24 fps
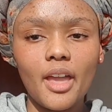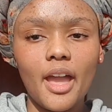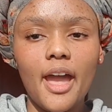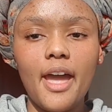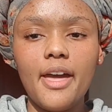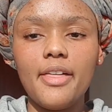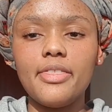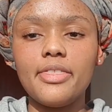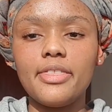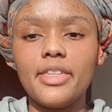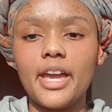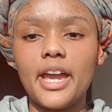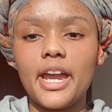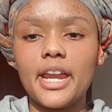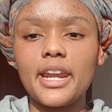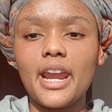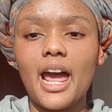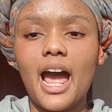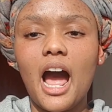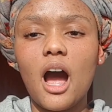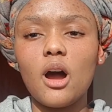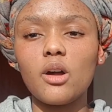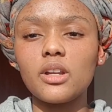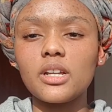and then
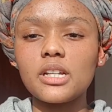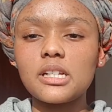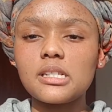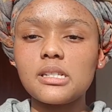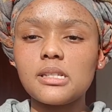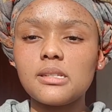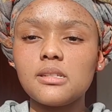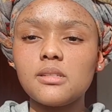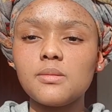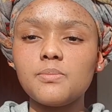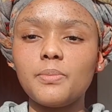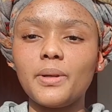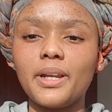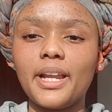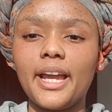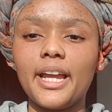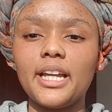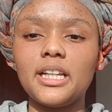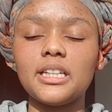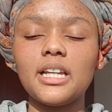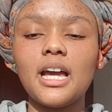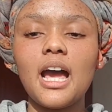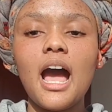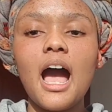I'll
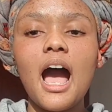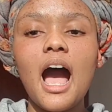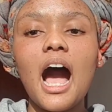explain